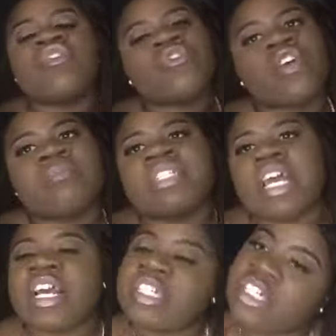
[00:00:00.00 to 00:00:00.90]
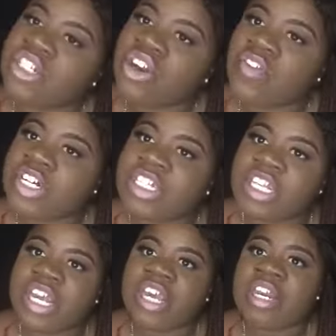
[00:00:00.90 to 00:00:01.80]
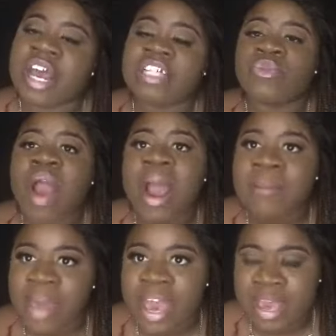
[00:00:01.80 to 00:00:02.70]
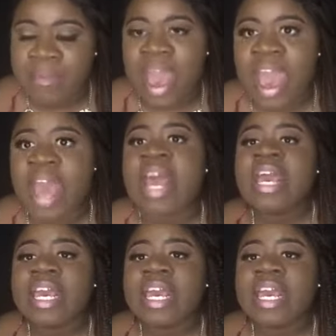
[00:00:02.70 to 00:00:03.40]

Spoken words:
from San Augustine University. That's where I met him at.